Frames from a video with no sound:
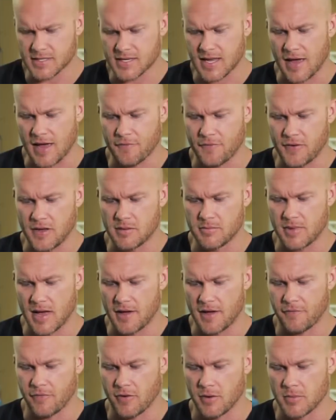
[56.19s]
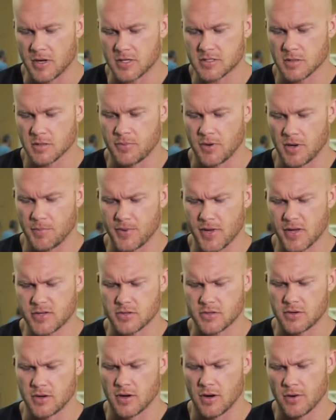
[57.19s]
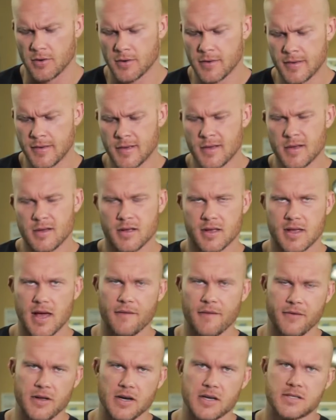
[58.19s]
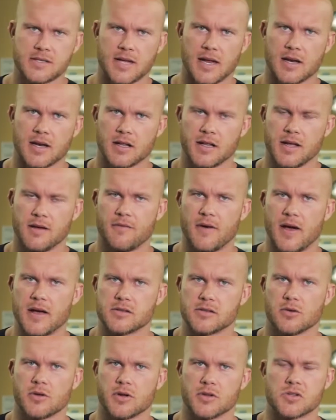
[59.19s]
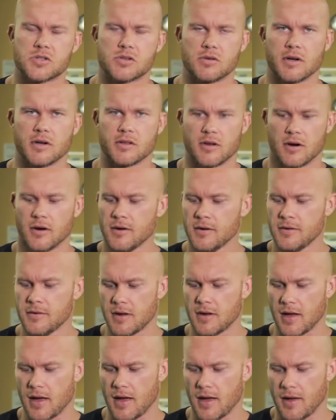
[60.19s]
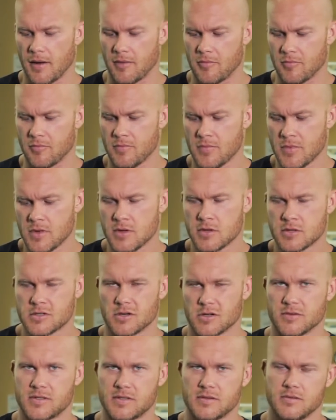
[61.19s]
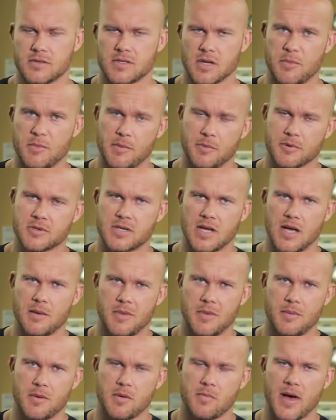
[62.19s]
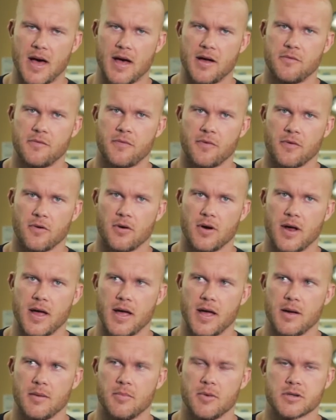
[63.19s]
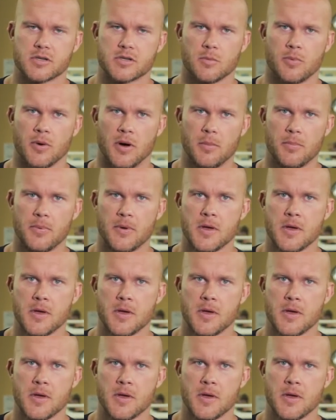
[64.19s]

Caffeine bad for a muscle pump, yes or no? Caffeine is technically a vasoconstrictor, so some people say it may be bad for a muscle pump,